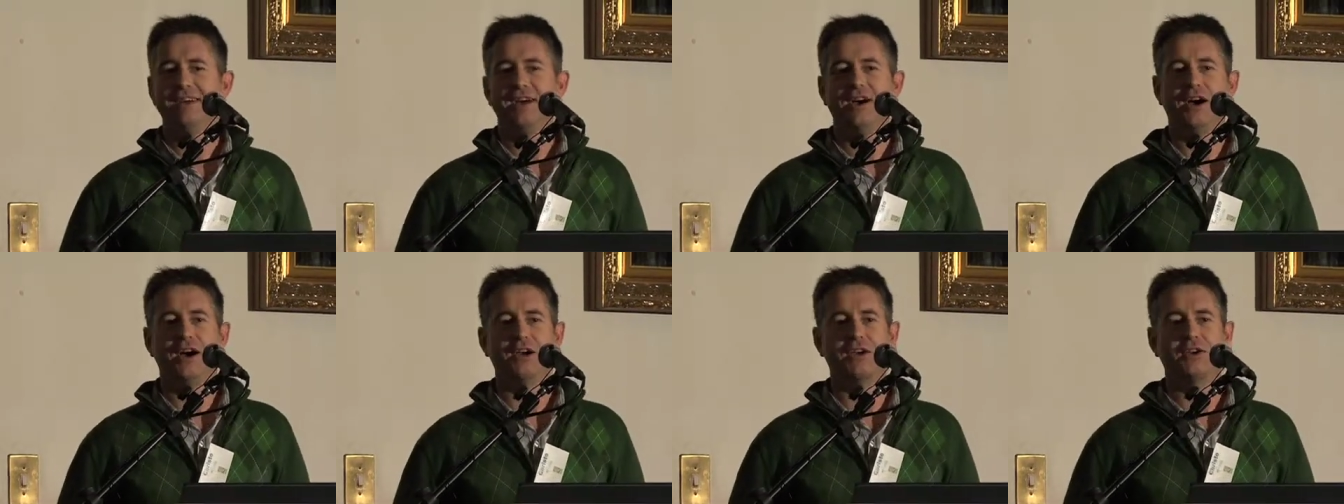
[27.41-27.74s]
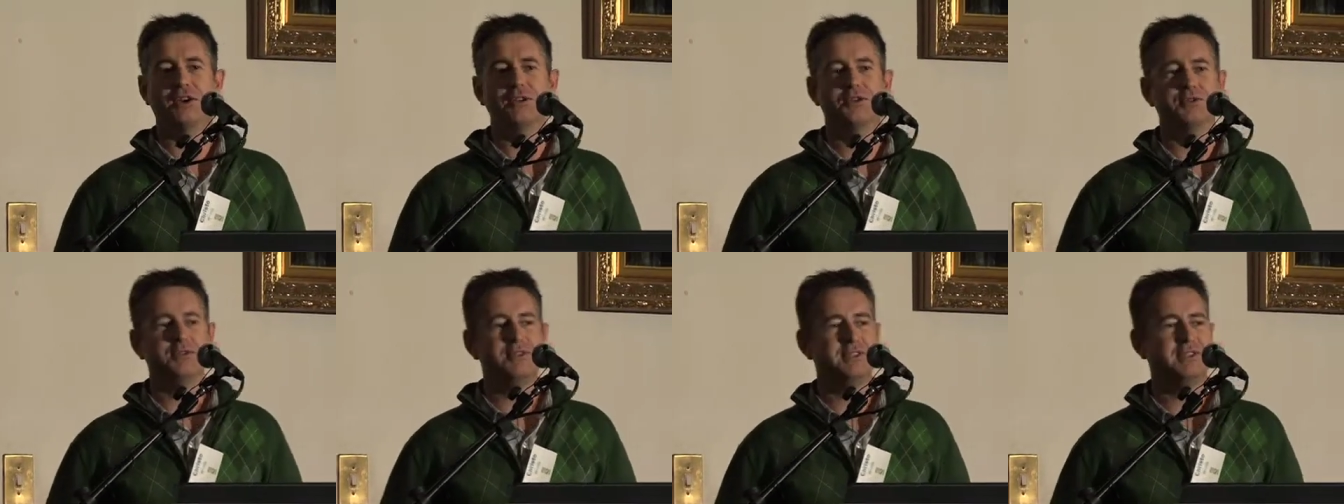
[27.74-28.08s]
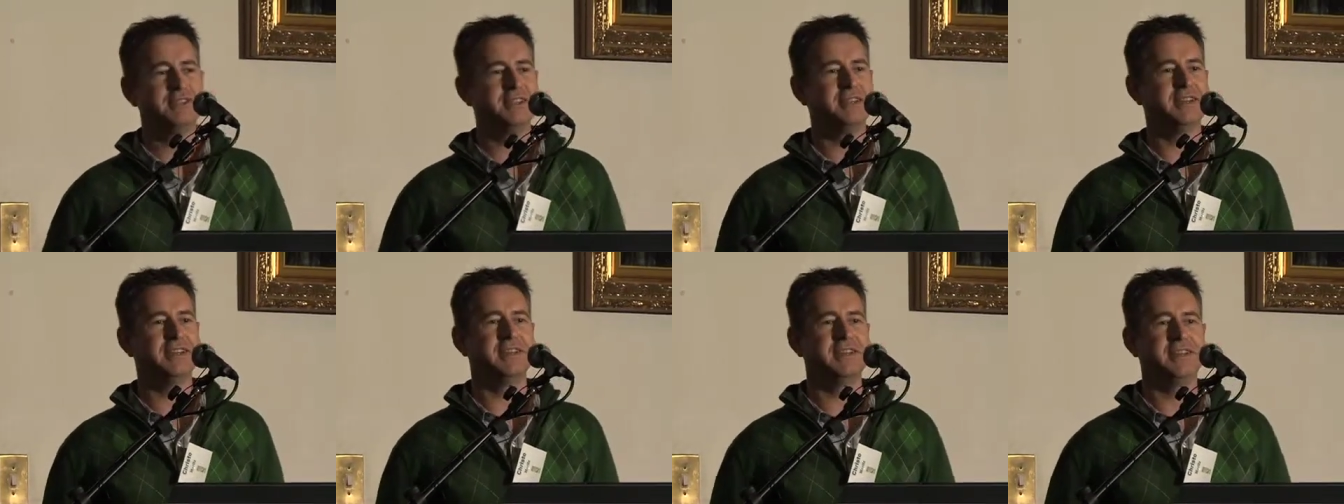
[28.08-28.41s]
I got to
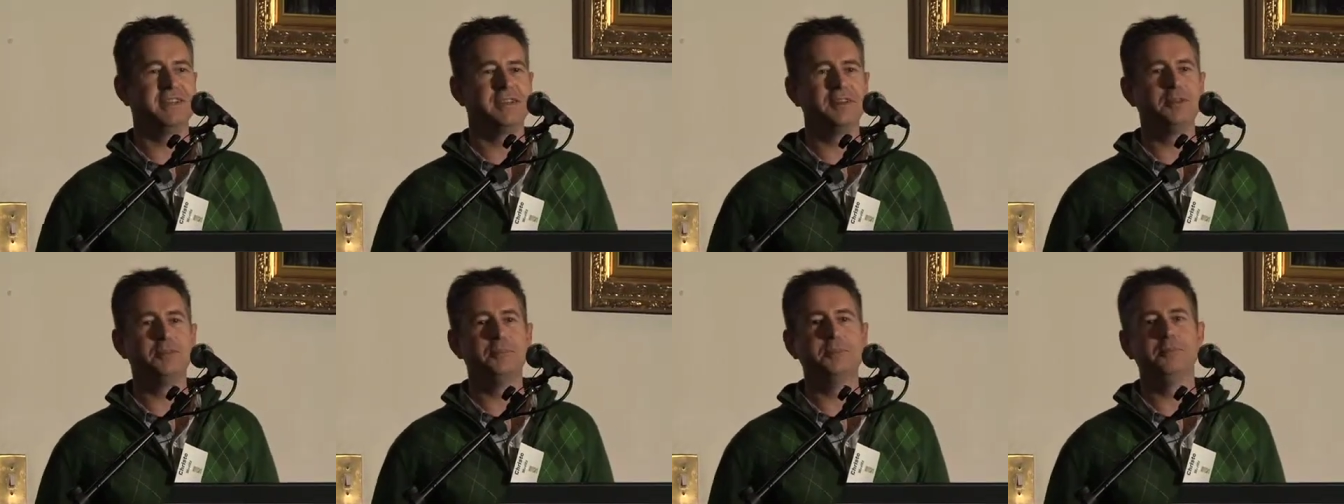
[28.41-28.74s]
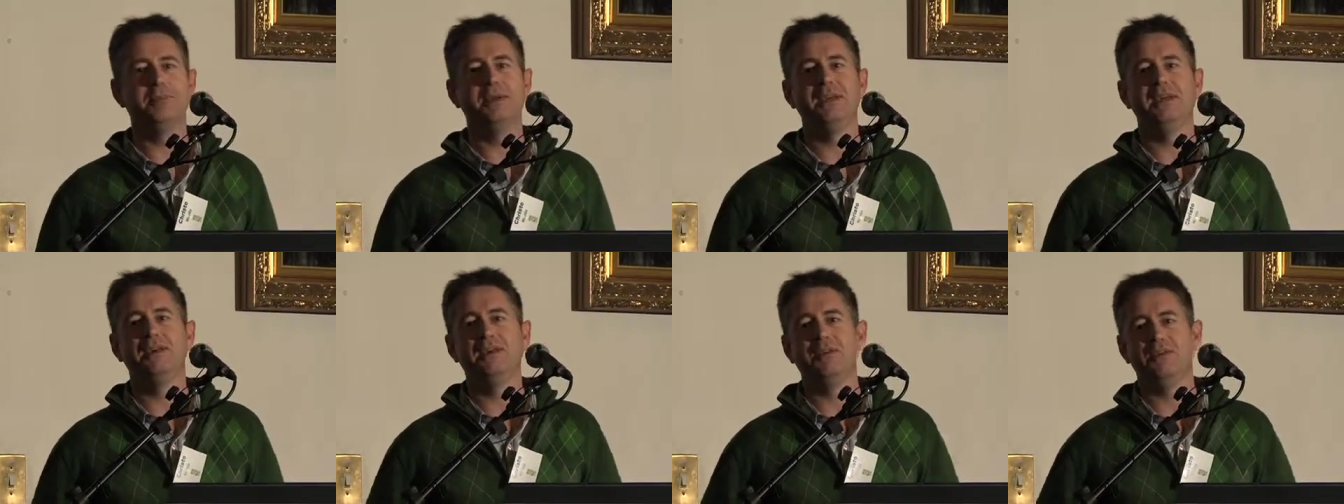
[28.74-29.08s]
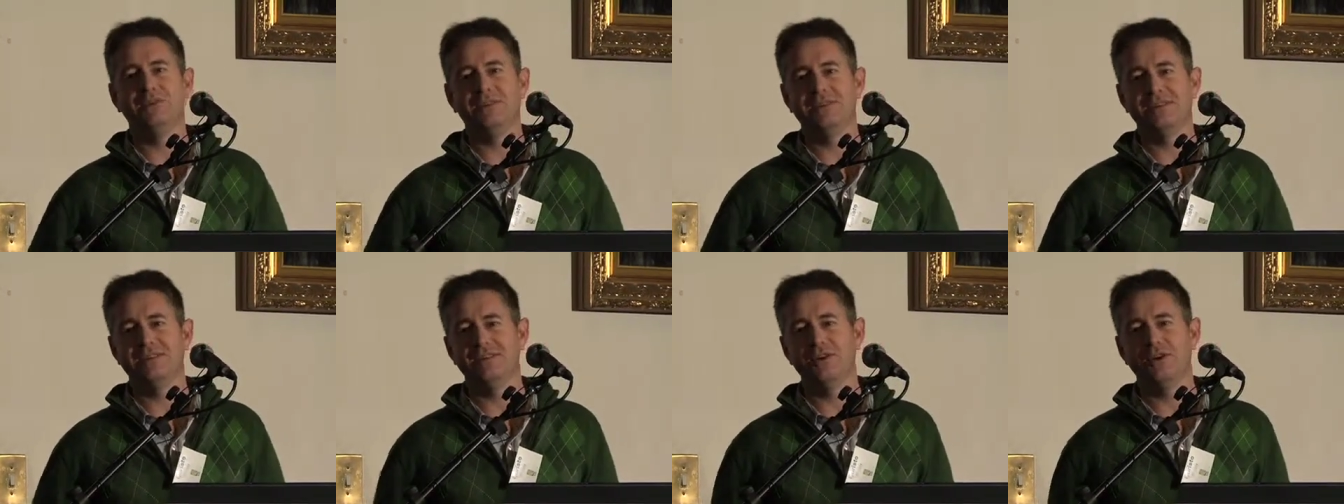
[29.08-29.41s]
see a little peek of
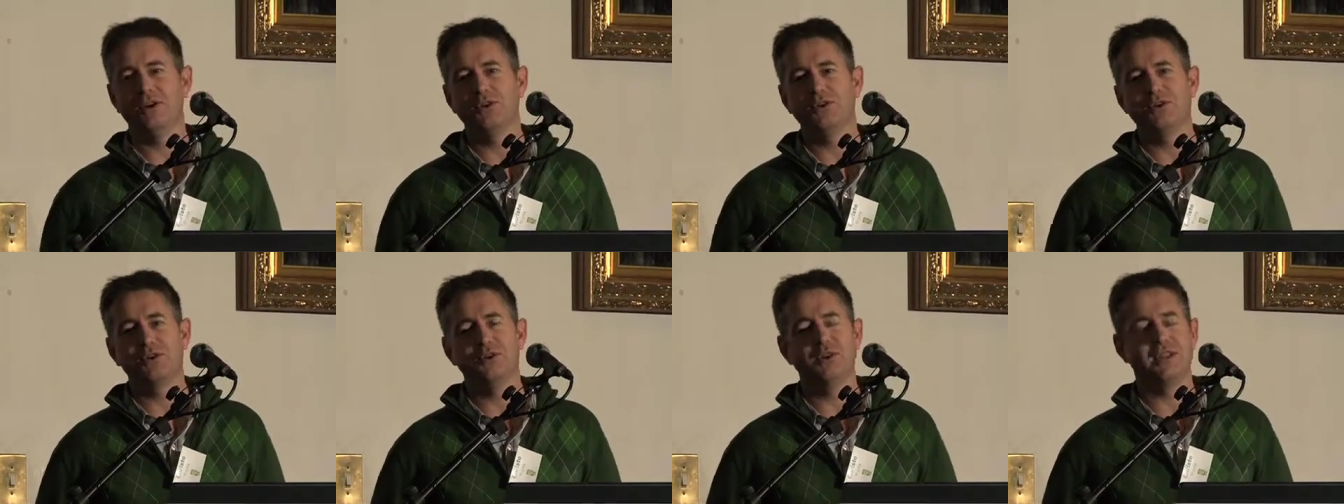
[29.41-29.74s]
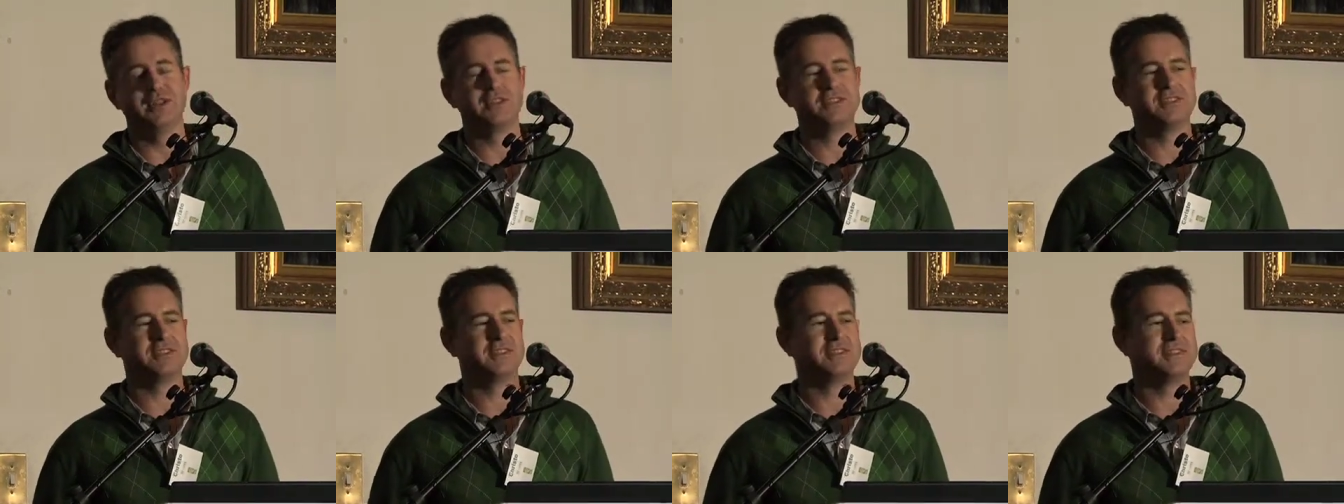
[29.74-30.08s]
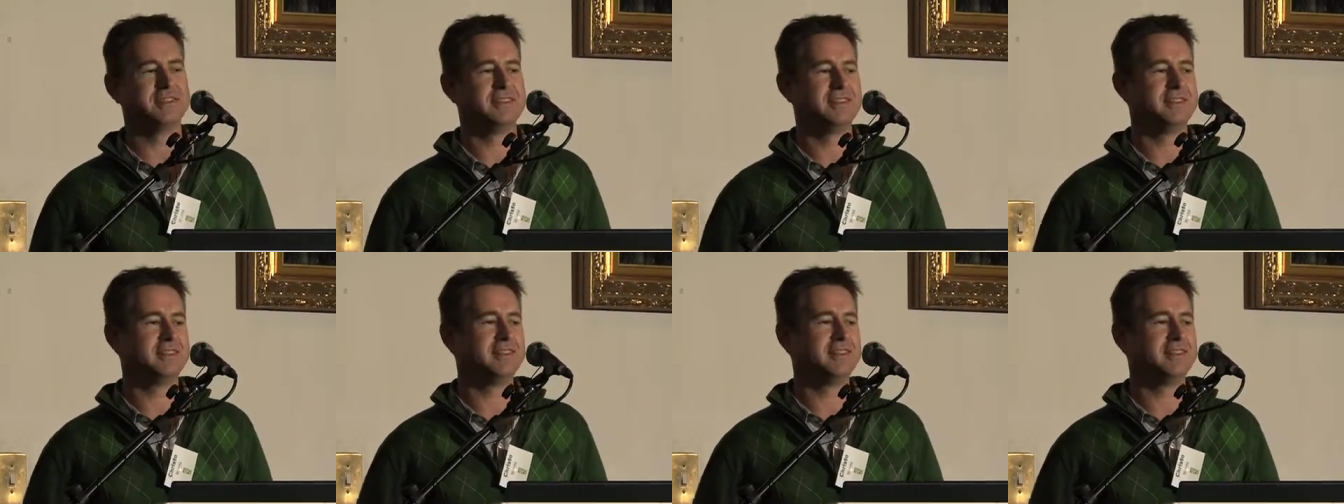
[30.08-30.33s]
his art collection.